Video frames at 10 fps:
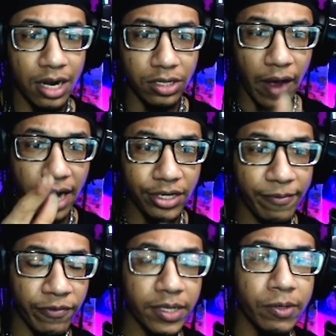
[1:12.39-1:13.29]
So I actually have
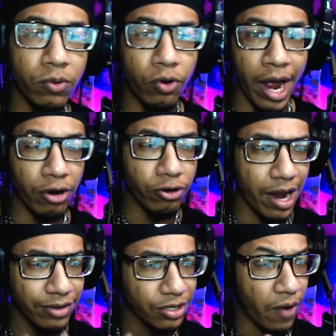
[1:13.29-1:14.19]
a Victory Royale
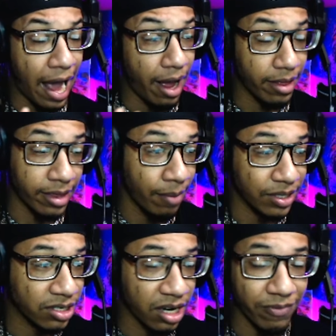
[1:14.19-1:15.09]
crown, so I, that'd be
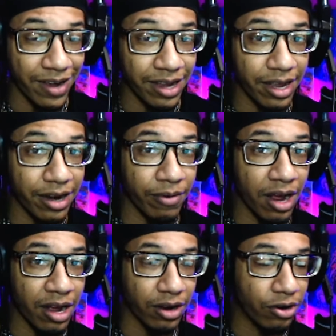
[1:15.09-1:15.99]
sick if I could get a,
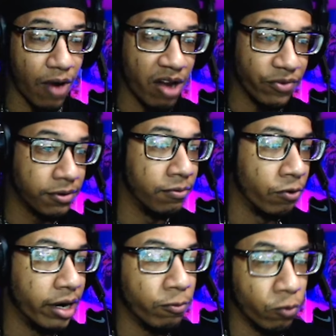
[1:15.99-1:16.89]
a crown
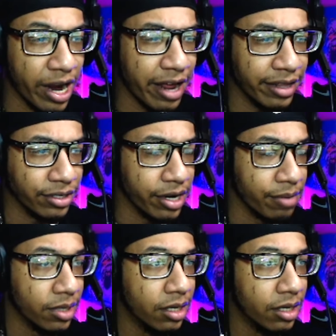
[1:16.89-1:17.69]
Victory Royale this game.